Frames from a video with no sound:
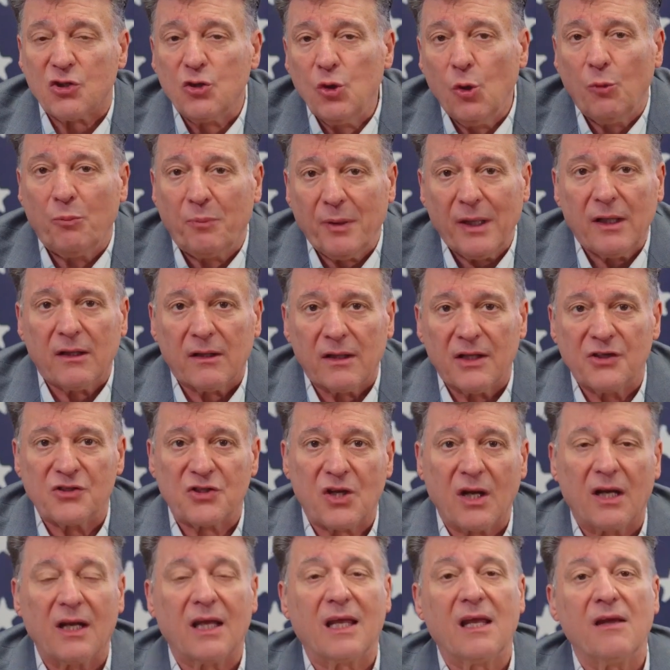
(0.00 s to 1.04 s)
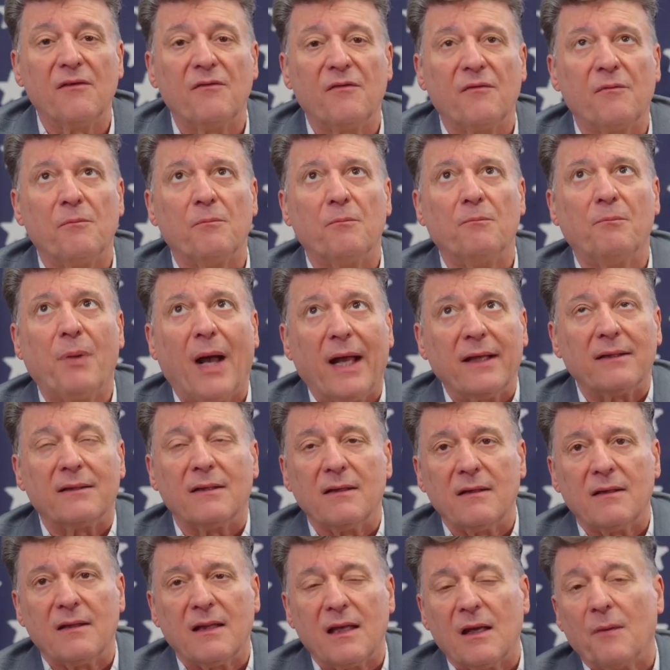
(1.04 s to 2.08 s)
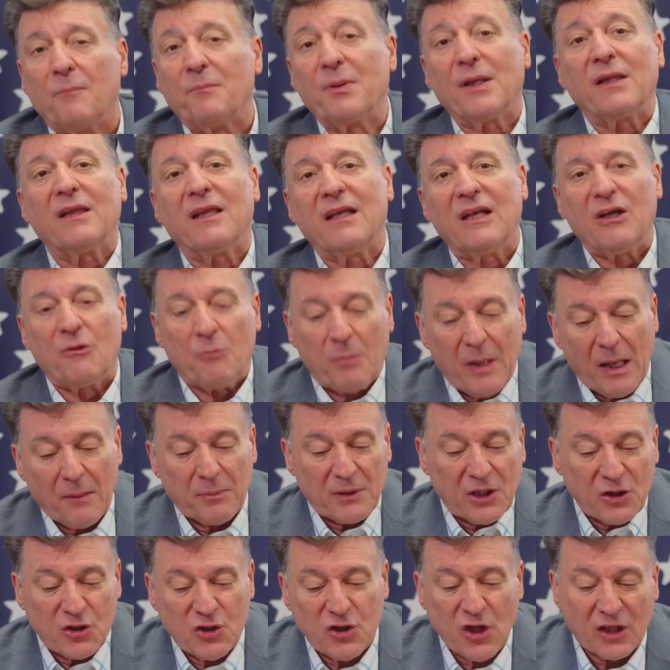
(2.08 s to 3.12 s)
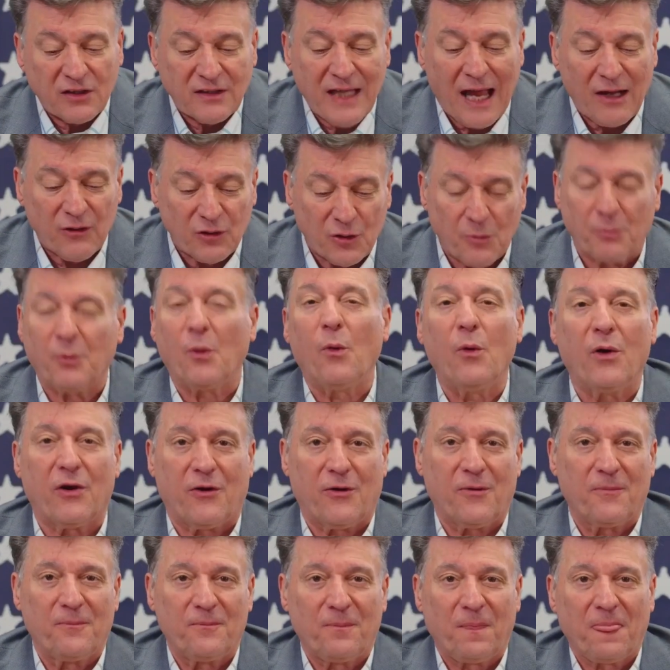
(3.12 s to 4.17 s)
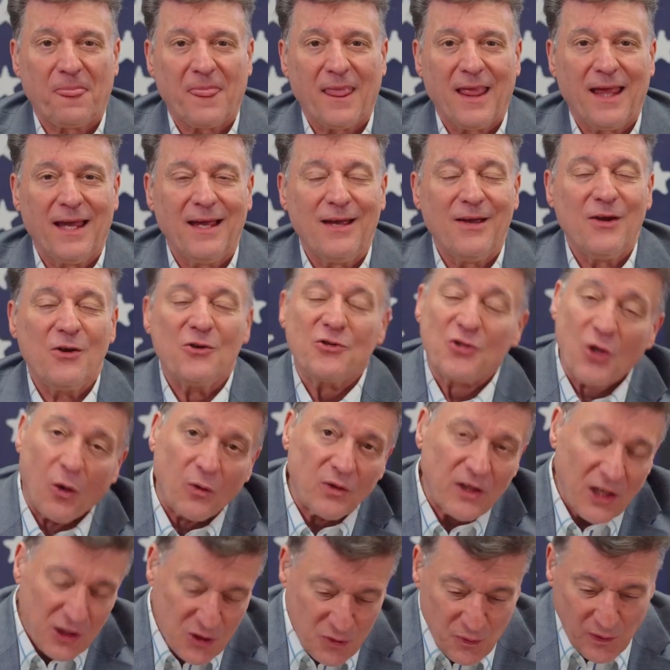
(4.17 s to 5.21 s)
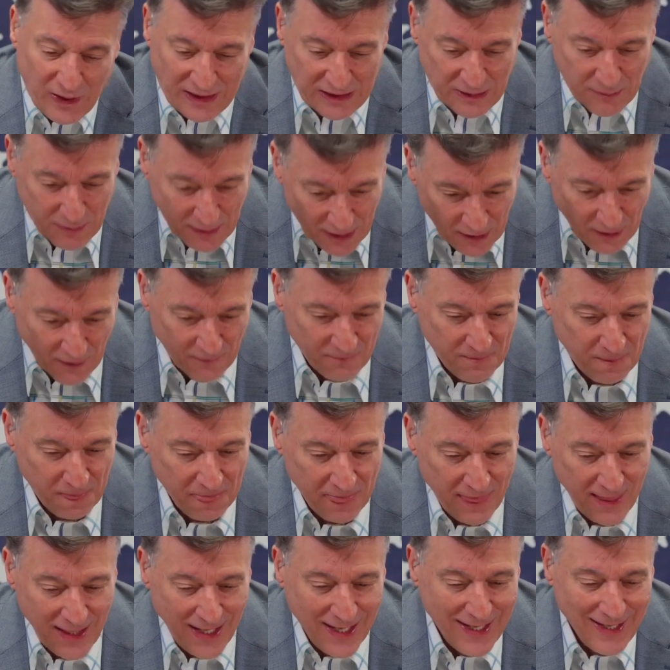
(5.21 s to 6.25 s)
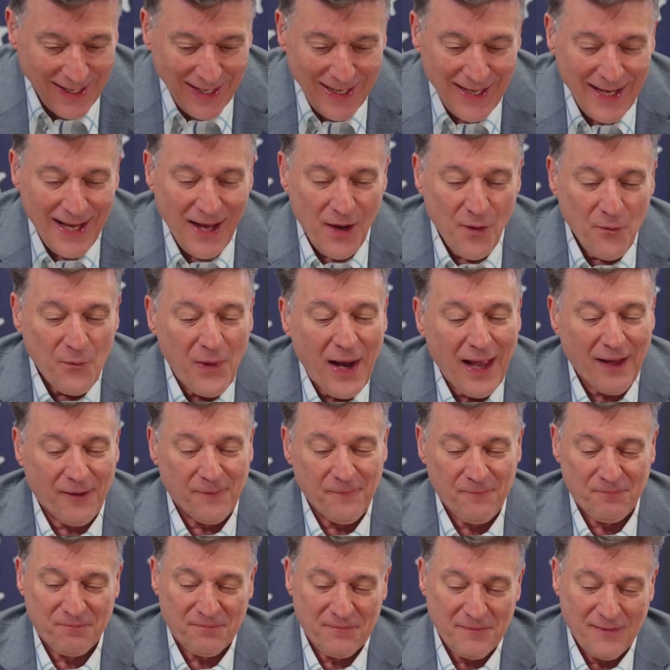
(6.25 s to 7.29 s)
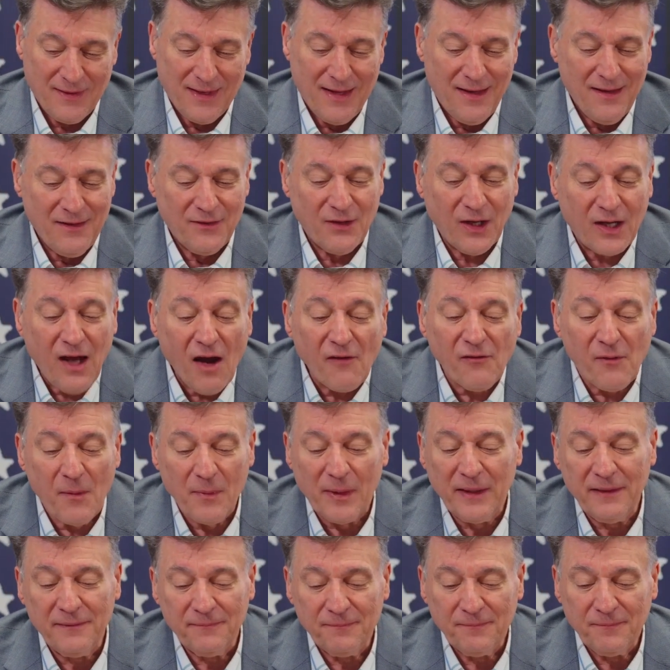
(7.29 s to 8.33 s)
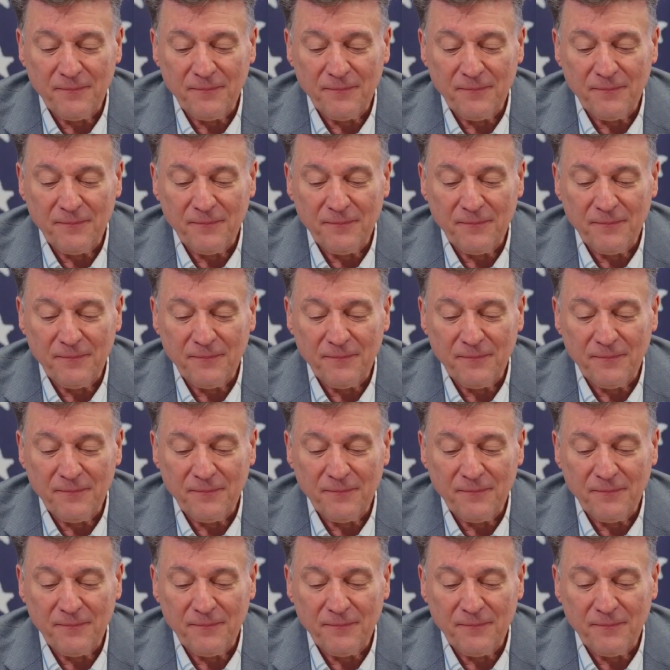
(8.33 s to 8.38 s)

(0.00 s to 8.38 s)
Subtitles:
new bill is going to give Biden the ability to be able to shut down the border. So let's read the bill. Well, the government